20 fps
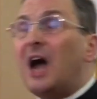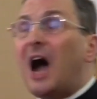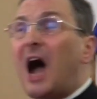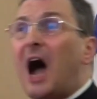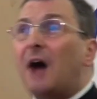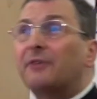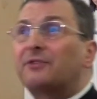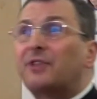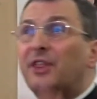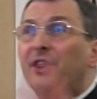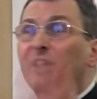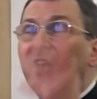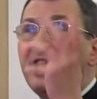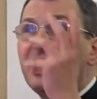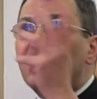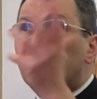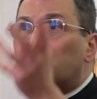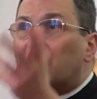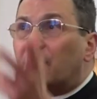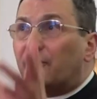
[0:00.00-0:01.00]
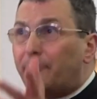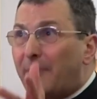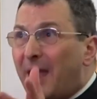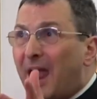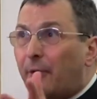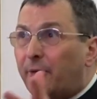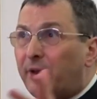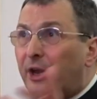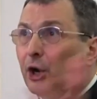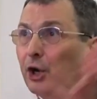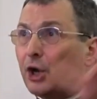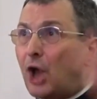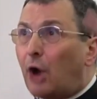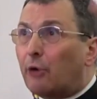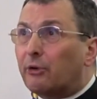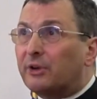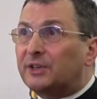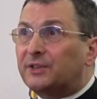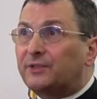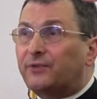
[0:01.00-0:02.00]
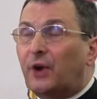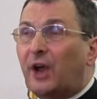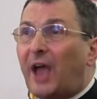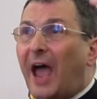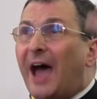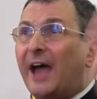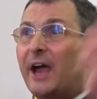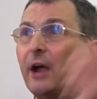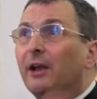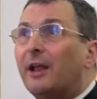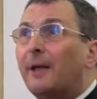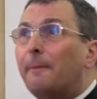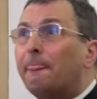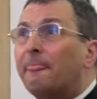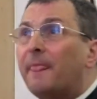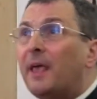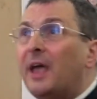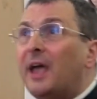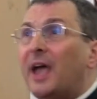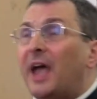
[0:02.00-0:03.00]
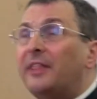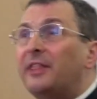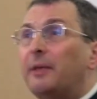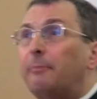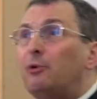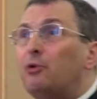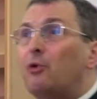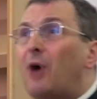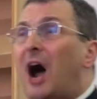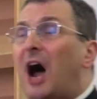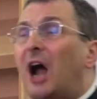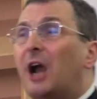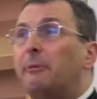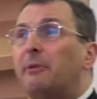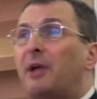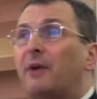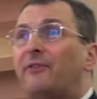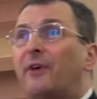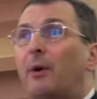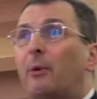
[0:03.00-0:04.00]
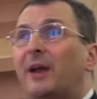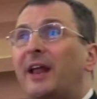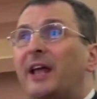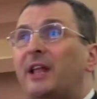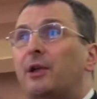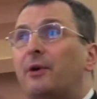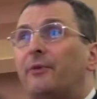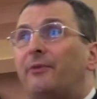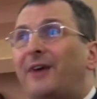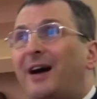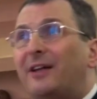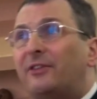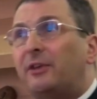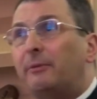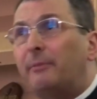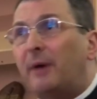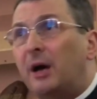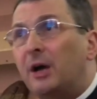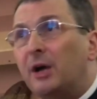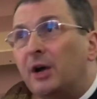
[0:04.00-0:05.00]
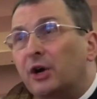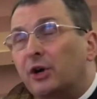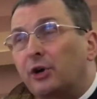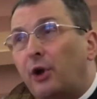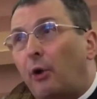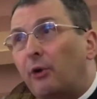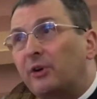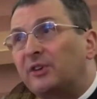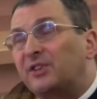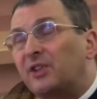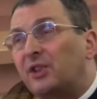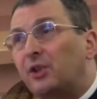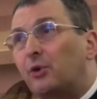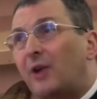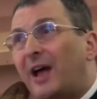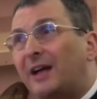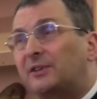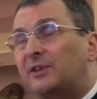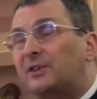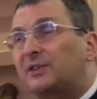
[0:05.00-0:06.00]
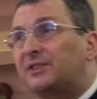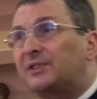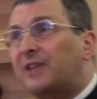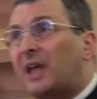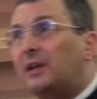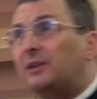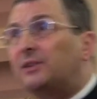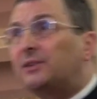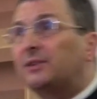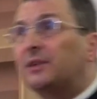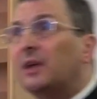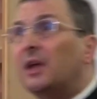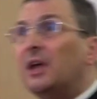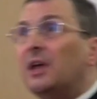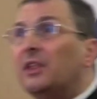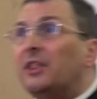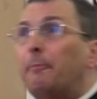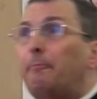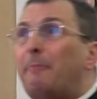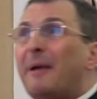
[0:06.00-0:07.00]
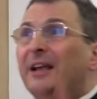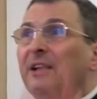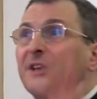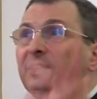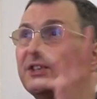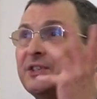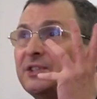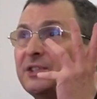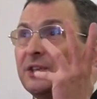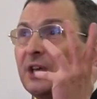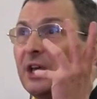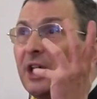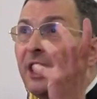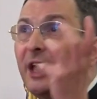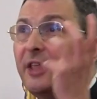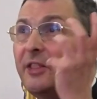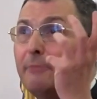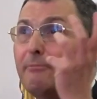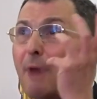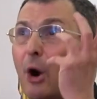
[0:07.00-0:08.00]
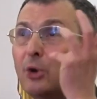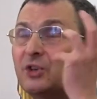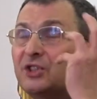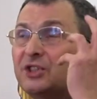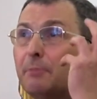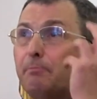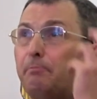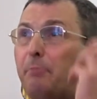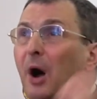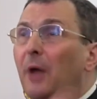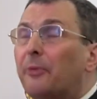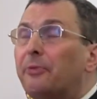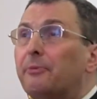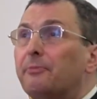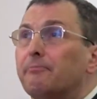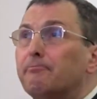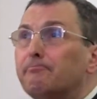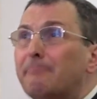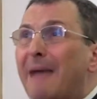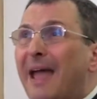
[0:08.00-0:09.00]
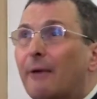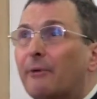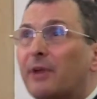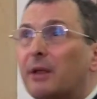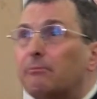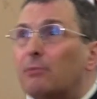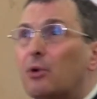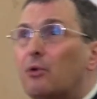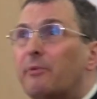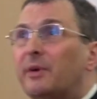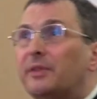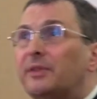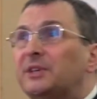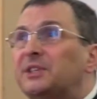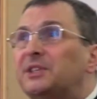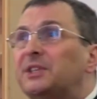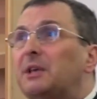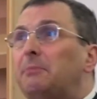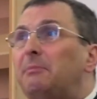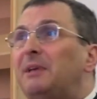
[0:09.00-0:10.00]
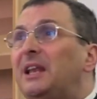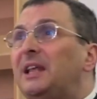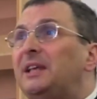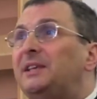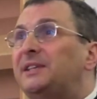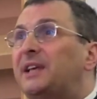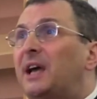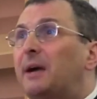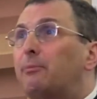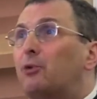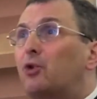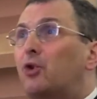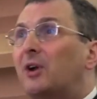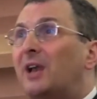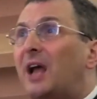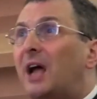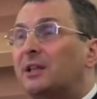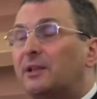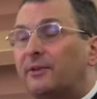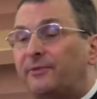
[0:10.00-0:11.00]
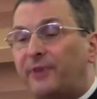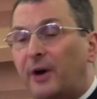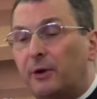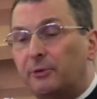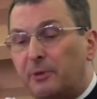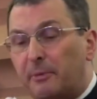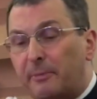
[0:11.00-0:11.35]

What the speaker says: After the Legion of Mary, glorious for Ireland, and the Blue Army of Our Lady of Fatima, glorious in the United States. The biggest and the most important Marian movement is the Militia Immaculata, founded